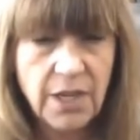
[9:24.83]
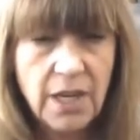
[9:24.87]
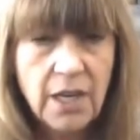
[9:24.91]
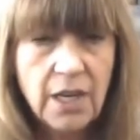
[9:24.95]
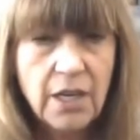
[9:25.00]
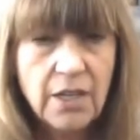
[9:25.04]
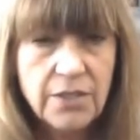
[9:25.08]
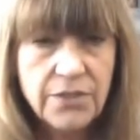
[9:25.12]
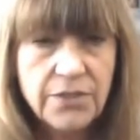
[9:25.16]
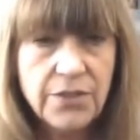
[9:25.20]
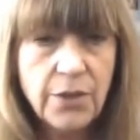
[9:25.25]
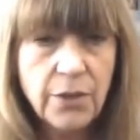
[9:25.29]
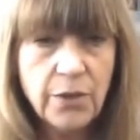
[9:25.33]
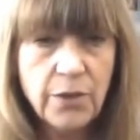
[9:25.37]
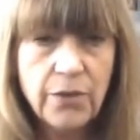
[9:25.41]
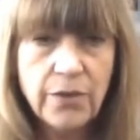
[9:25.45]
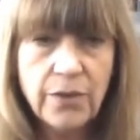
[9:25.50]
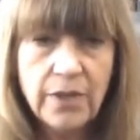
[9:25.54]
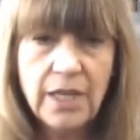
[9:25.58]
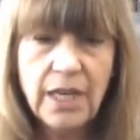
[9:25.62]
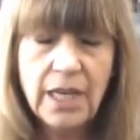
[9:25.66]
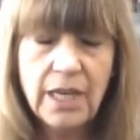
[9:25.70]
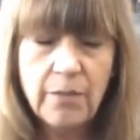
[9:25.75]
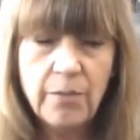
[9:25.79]
So you
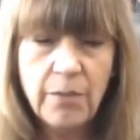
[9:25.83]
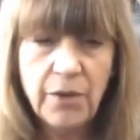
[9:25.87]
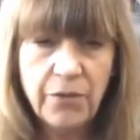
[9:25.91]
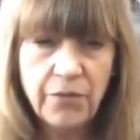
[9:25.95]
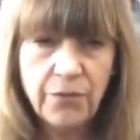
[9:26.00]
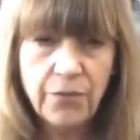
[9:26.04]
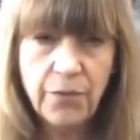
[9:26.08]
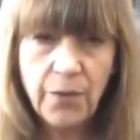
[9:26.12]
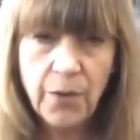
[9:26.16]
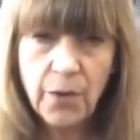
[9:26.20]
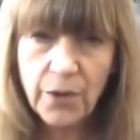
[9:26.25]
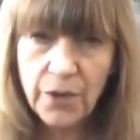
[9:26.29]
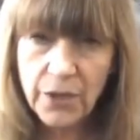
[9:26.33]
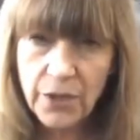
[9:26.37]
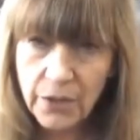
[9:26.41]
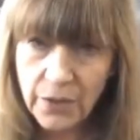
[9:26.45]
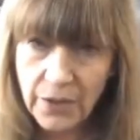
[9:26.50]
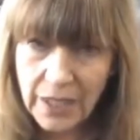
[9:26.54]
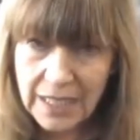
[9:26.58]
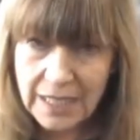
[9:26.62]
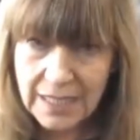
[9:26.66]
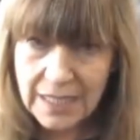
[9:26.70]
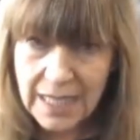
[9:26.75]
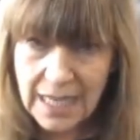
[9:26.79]
need, before you
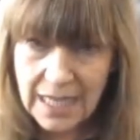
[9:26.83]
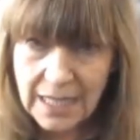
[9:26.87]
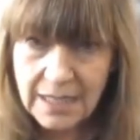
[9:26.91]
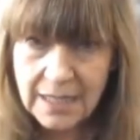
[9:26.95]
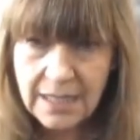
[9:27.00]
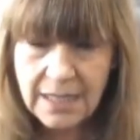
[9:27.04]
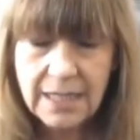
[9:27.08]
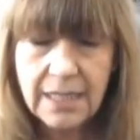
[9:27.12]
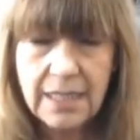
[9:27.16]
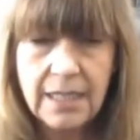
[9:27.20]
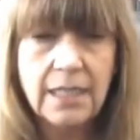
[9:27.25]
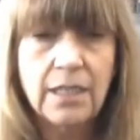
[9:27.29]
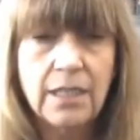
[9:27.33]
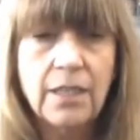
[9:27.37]
get testing,